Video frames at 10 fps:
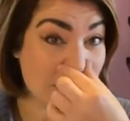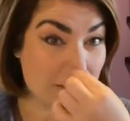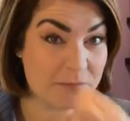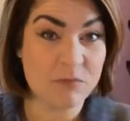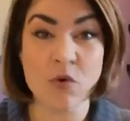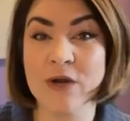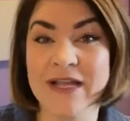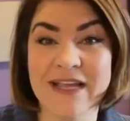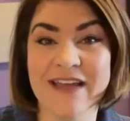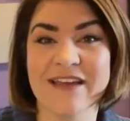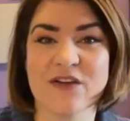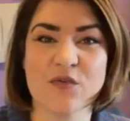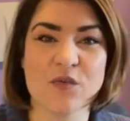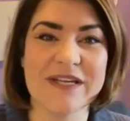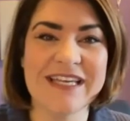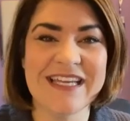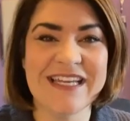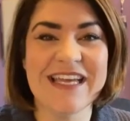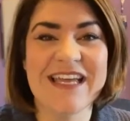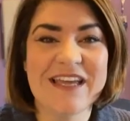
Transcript: Good morning, Corrine.